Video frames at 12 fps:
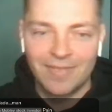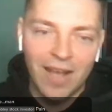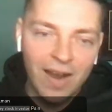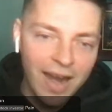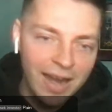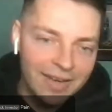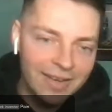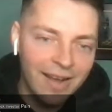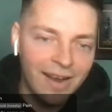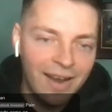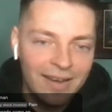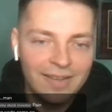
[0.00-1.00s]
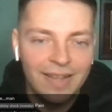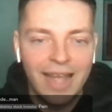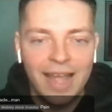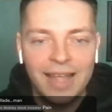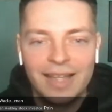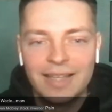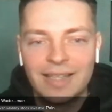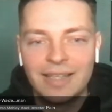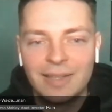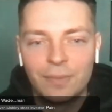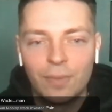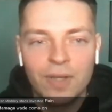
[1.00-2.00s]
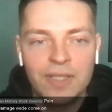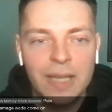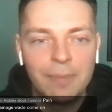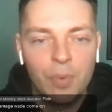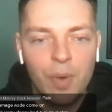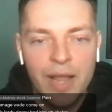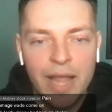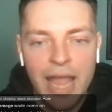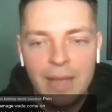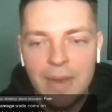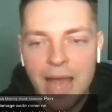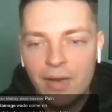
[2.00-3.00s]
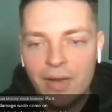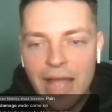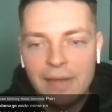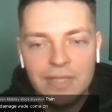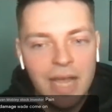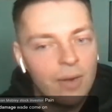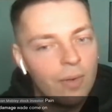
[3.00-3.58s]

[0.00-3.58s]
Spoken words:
All right. Hey, 14-point game now. Cavs got to